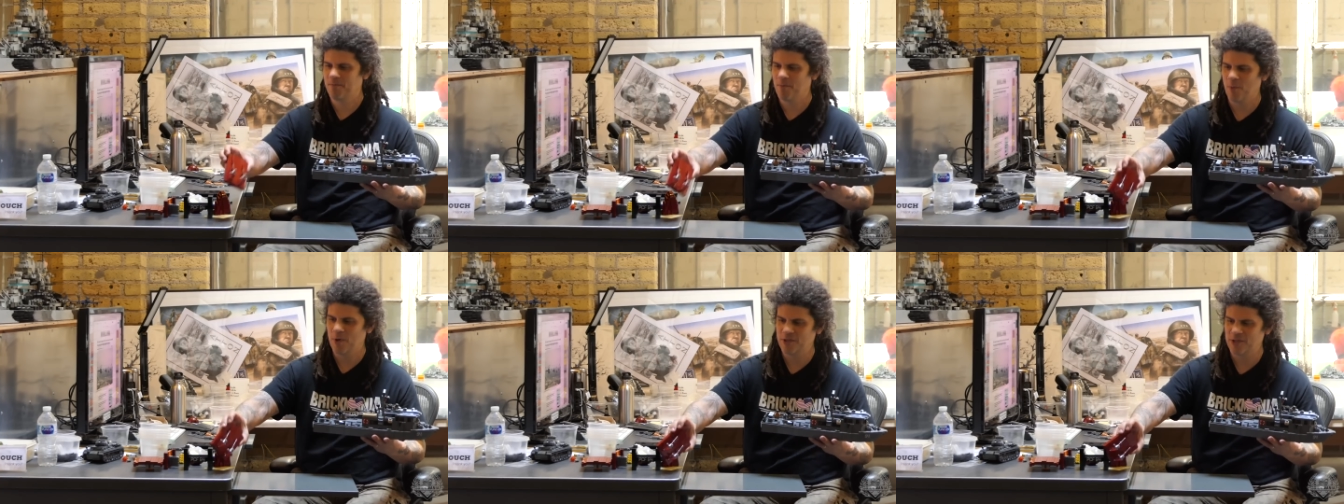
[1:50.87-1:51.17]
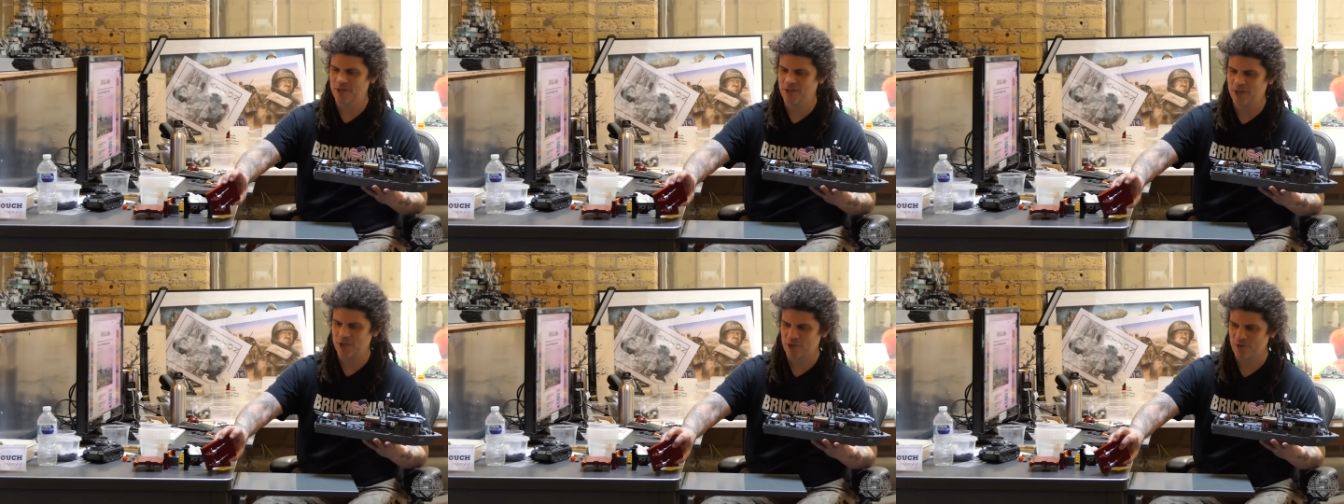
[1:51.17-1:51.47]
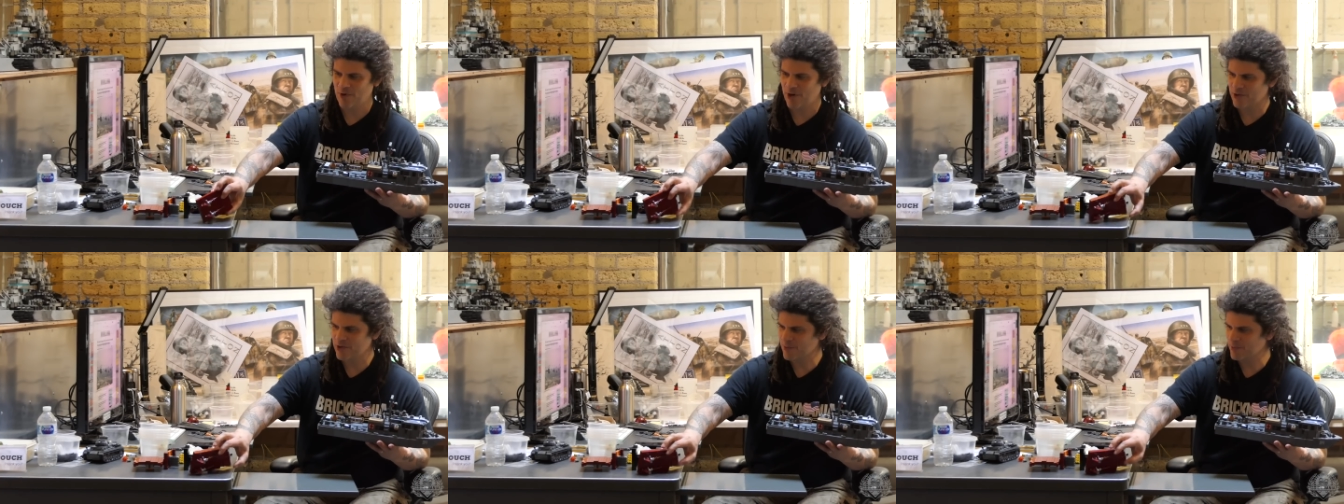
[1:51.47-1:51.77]
what's in the
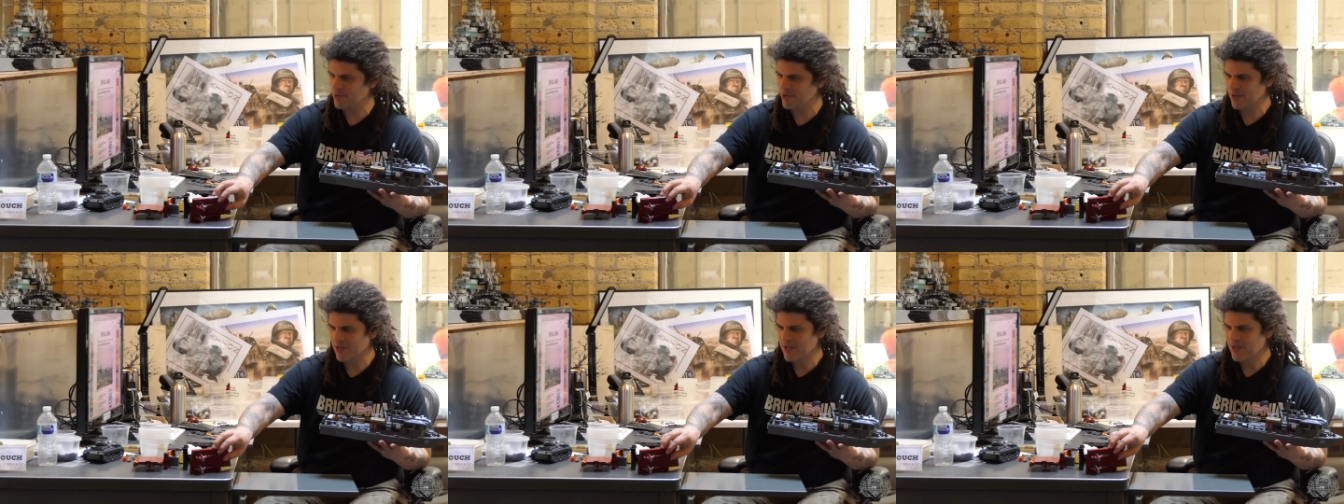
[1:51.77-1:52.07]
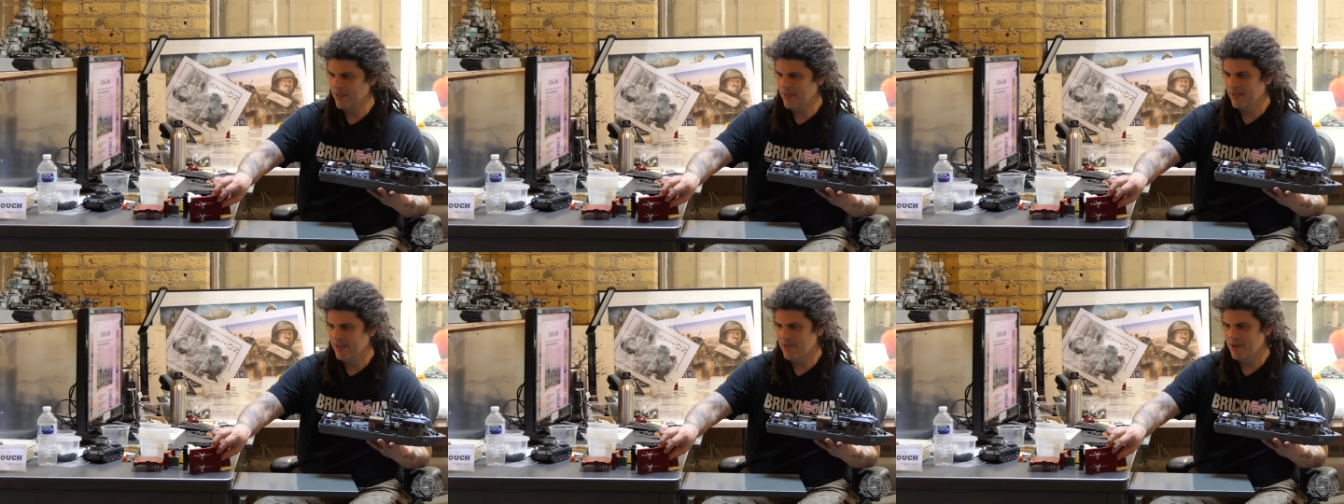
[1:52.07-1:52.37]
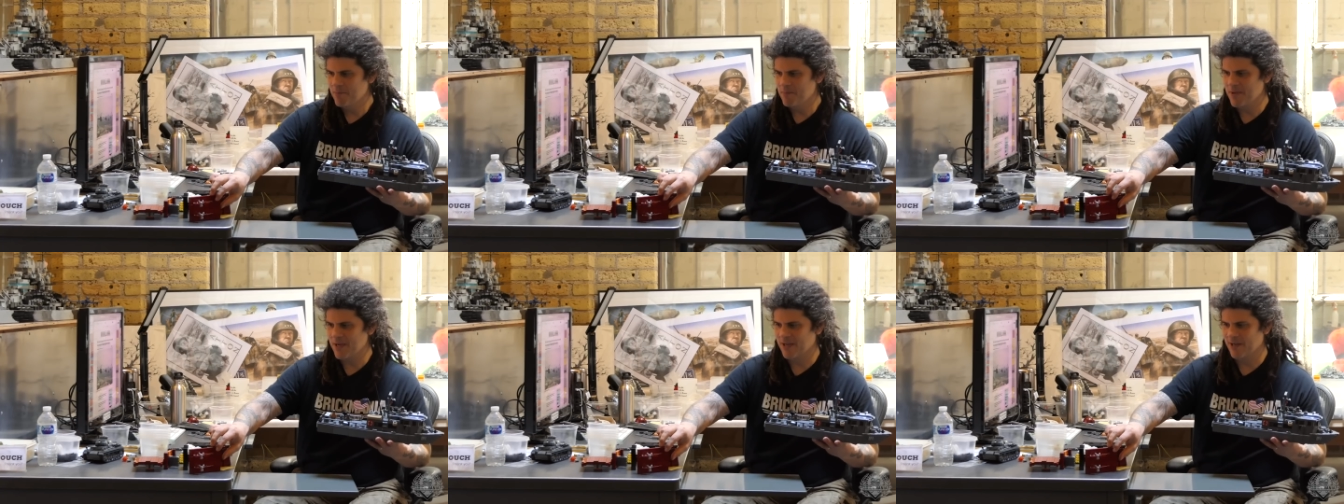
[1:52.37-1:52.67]
instruction book,
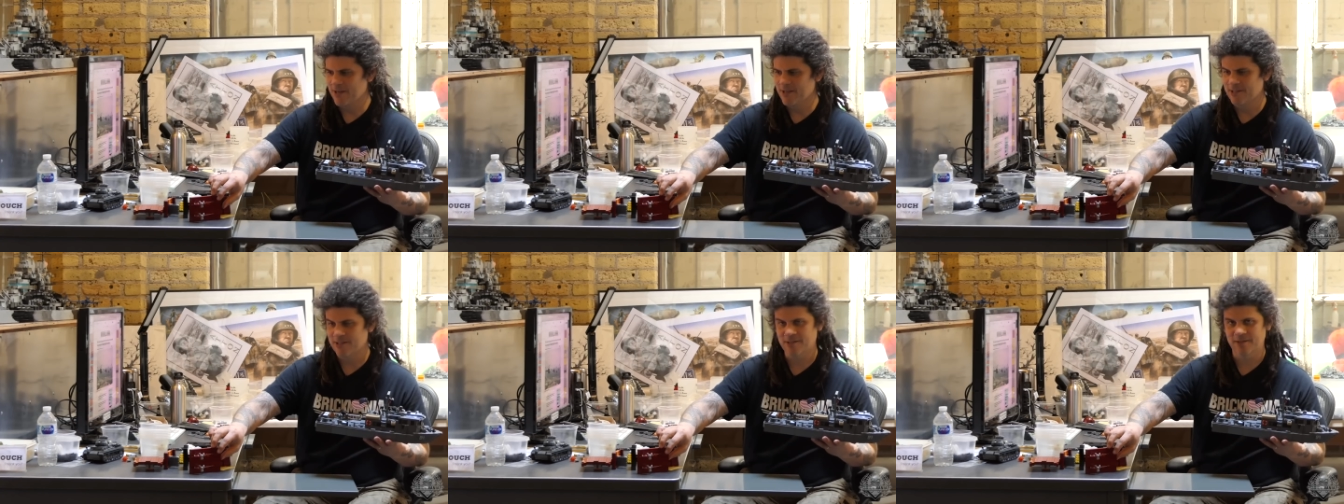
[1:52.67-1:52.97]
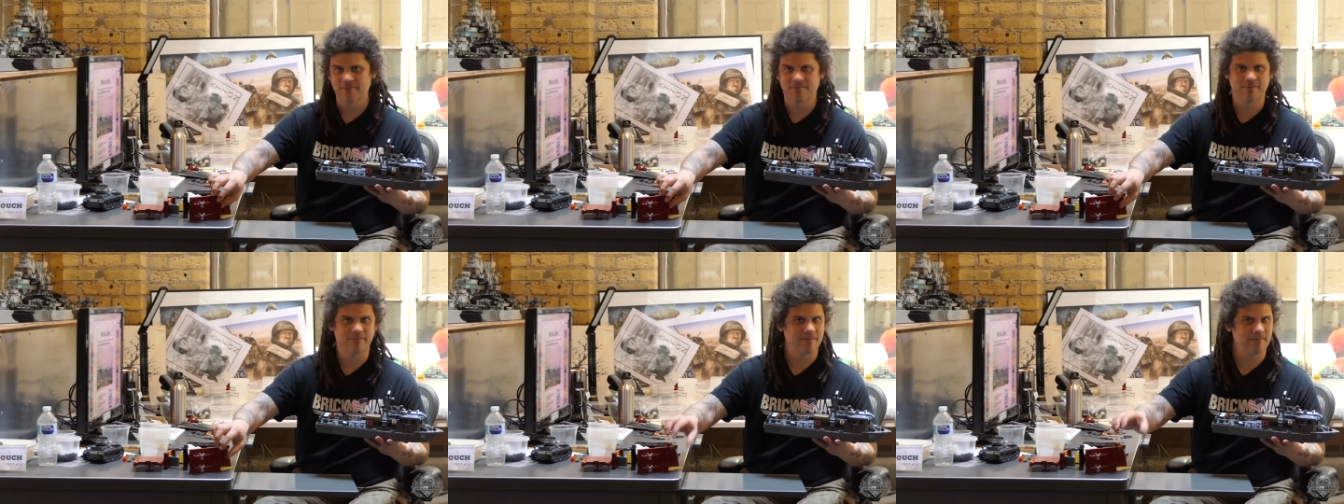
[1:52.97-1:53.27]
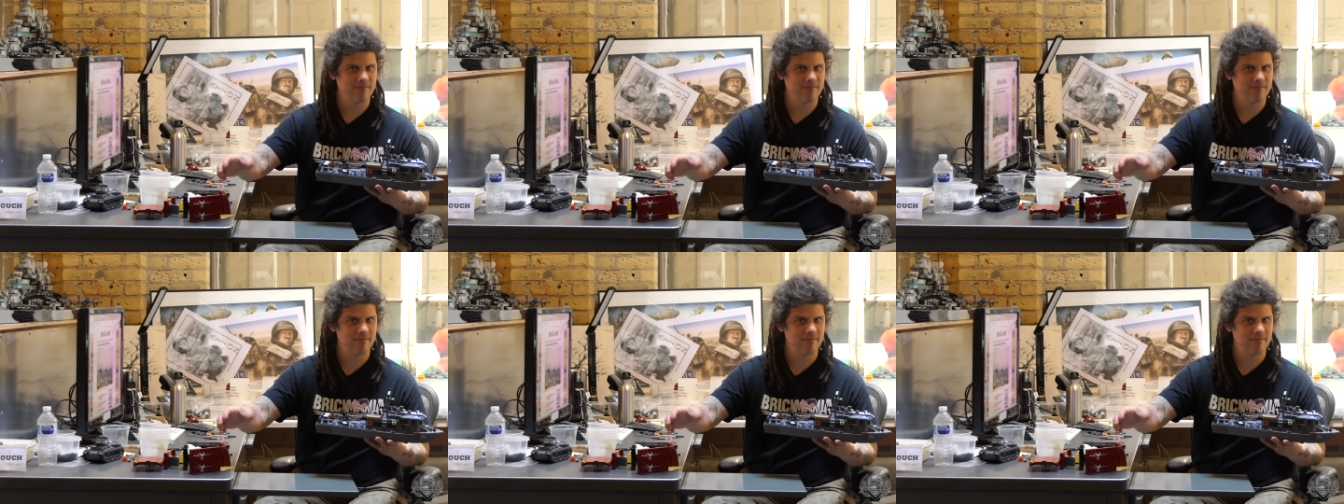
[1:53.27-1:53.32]
because